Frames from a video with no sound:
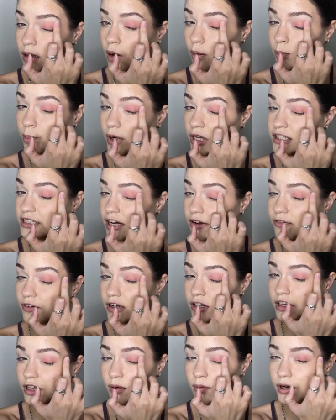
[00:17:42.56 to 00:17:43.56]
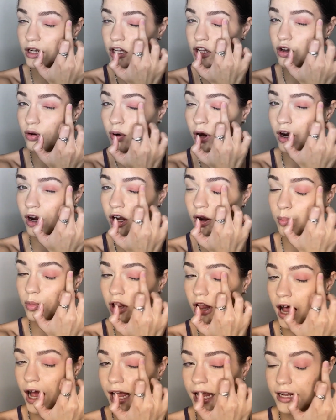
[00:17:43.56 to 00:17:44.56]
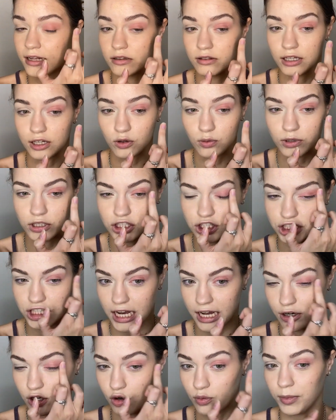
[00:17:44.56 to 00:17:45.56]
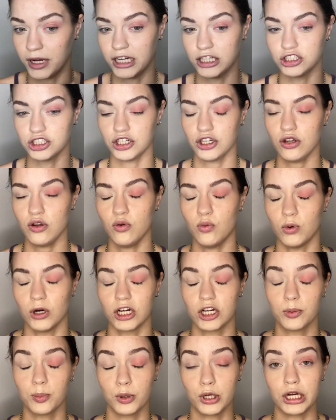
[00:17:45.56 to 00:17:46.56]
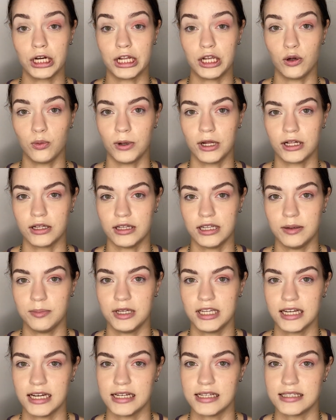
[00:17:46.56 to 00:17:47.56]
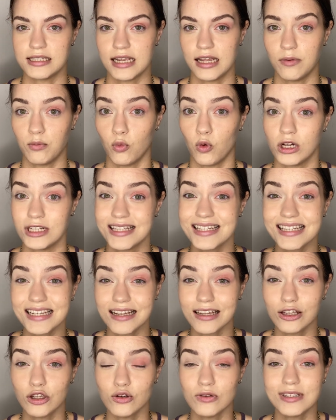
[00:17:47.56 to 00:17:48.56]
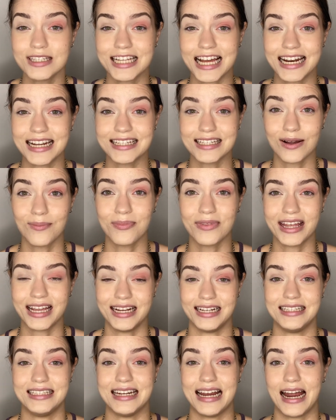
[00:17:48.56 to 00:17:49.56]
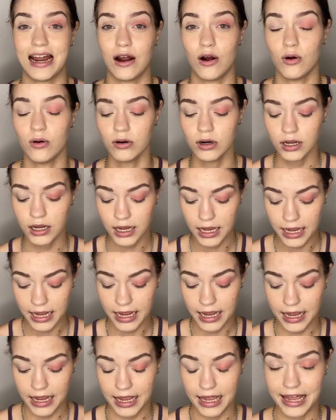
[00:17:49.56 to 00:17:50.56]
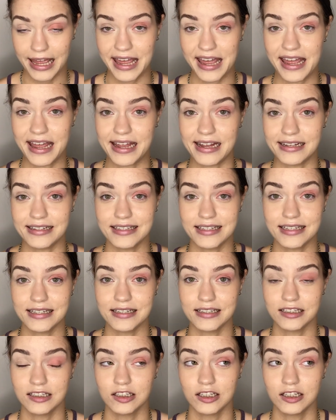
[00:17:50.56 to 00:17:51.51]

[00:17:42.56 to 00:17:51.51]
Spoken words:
But definitely when you are applying liquid shadow, make sure you work pretty quickly, because once you set something down, it